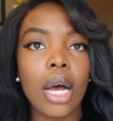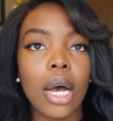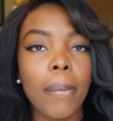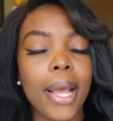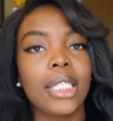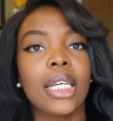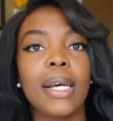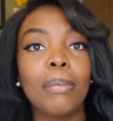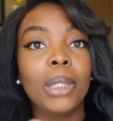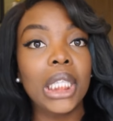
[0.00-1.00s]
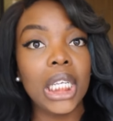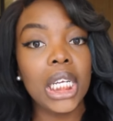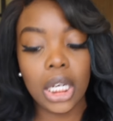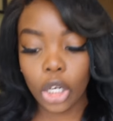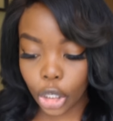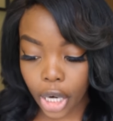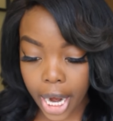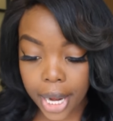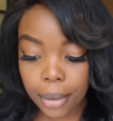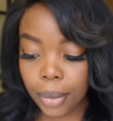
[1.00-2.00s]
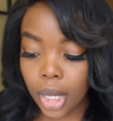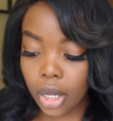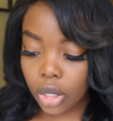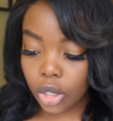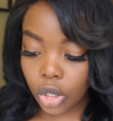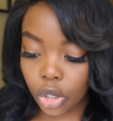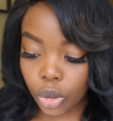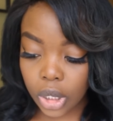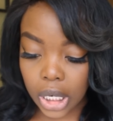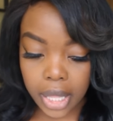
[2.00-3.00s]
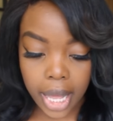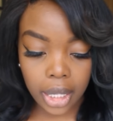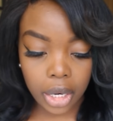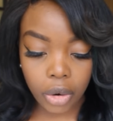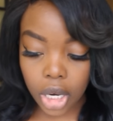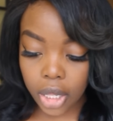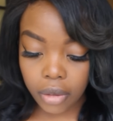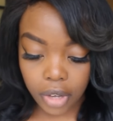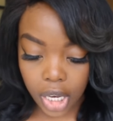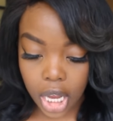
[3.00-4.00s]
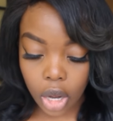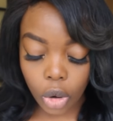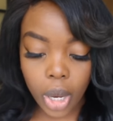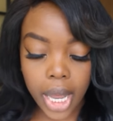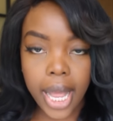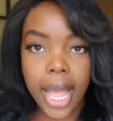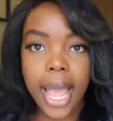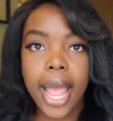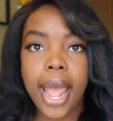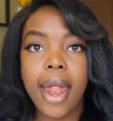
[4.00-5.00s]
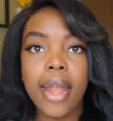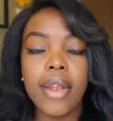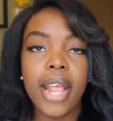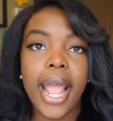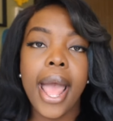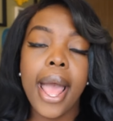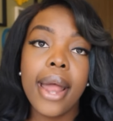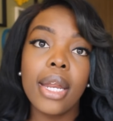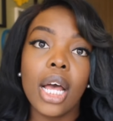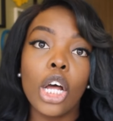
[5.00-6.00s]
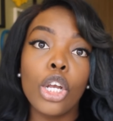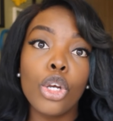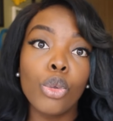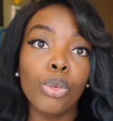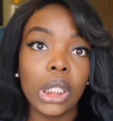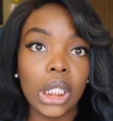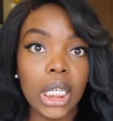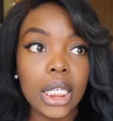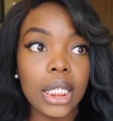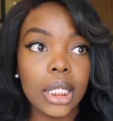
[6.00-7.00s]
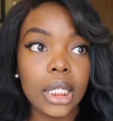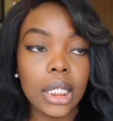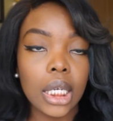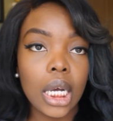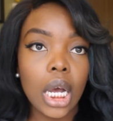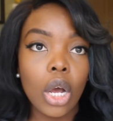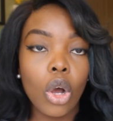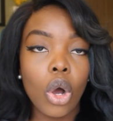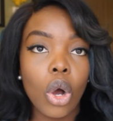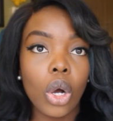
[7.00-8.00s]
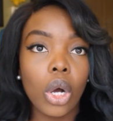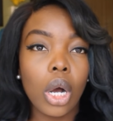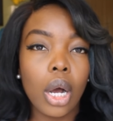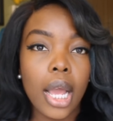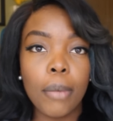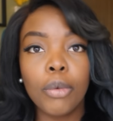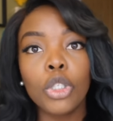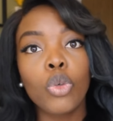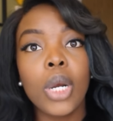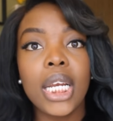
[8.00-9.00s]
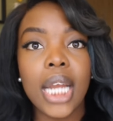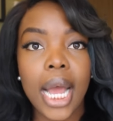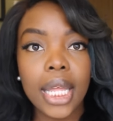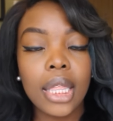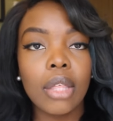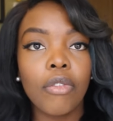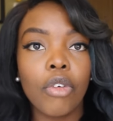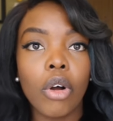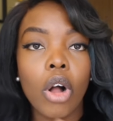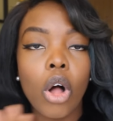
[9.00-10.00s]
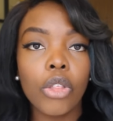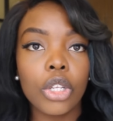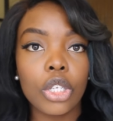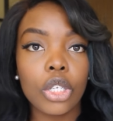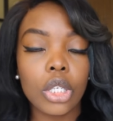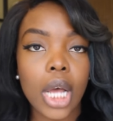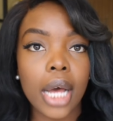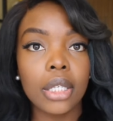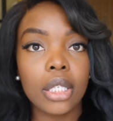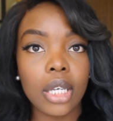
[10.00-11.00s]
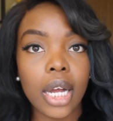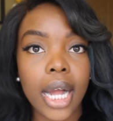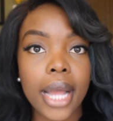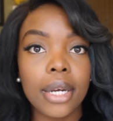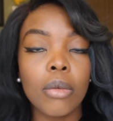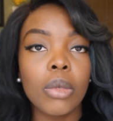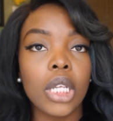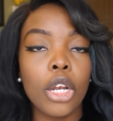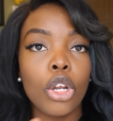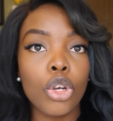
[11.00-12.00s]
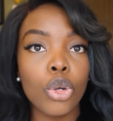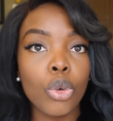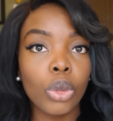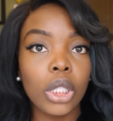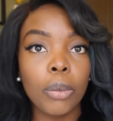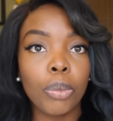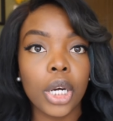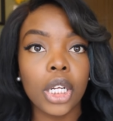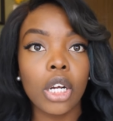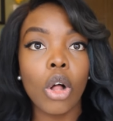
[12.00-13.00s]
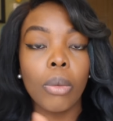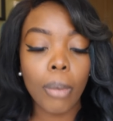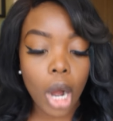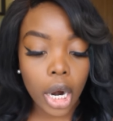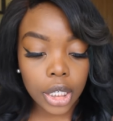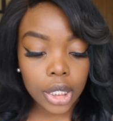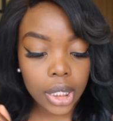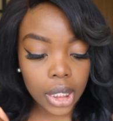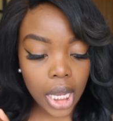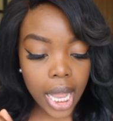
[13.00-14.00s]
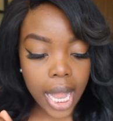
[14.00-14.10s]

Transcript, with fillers: up as a complete gray so you'll see that later on in the video and they had a new release April 29th for all the out of stock items and a new lip product called Mars